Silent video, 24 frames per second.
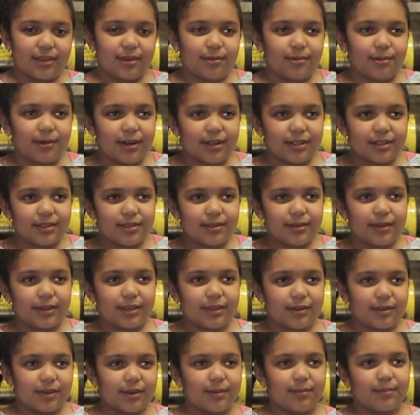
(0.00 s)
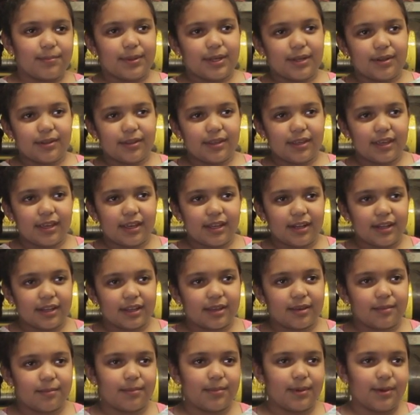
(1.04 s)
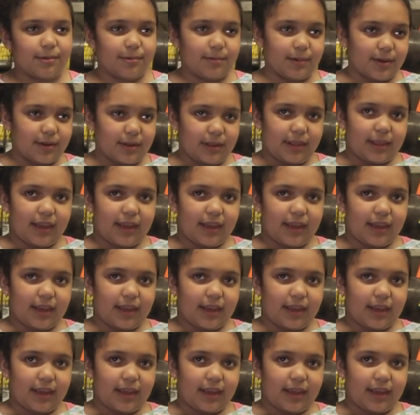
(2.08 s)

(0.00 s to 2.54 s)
you want to, and you can build it, and it can be real